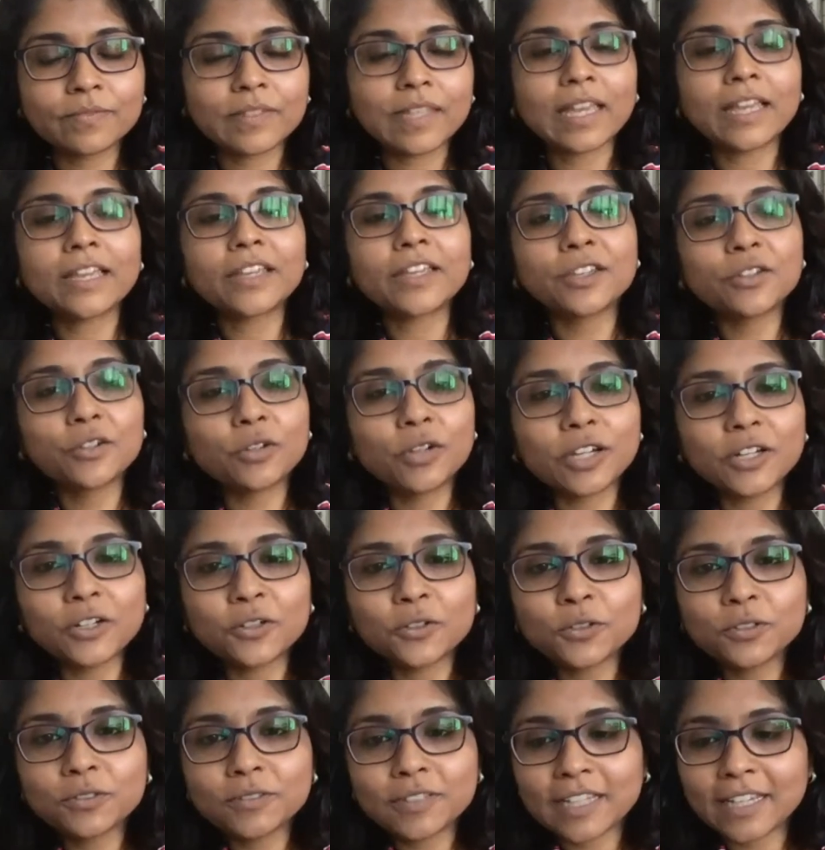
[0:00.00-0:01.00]
Thank you,
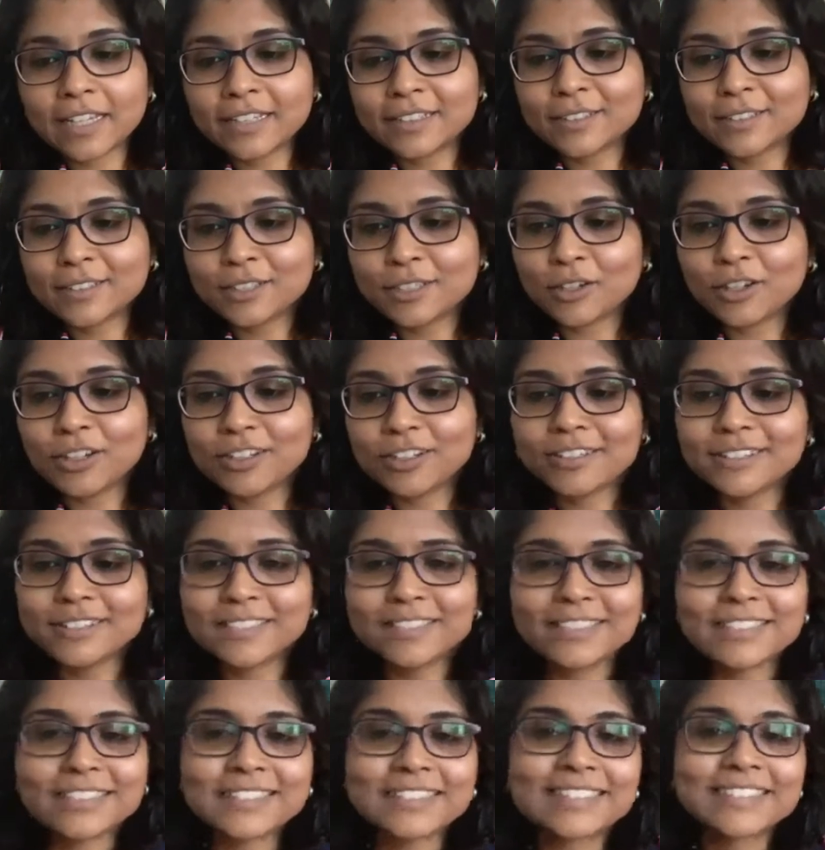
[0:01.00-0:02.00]
Arun. Thanks a lot.
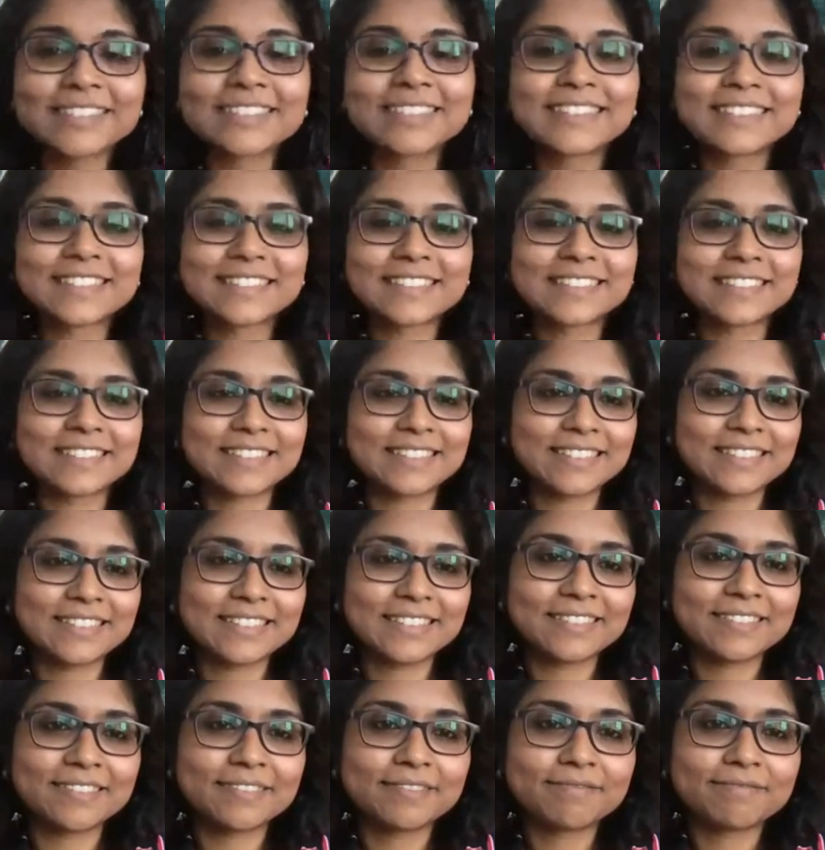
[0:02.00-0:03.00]

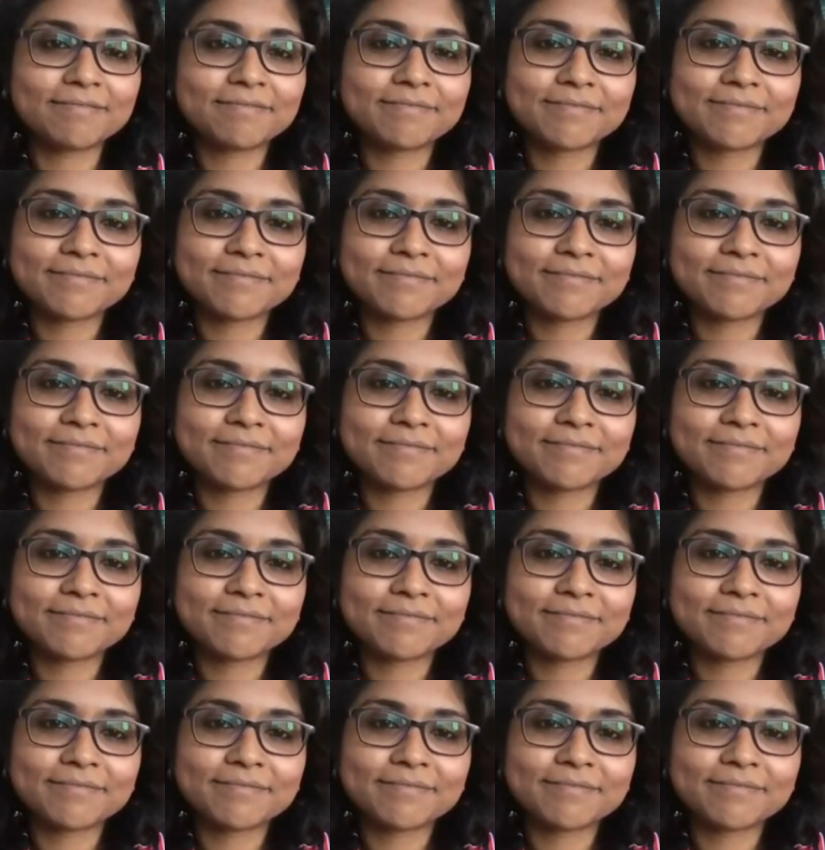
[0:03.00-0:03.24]
Thank you.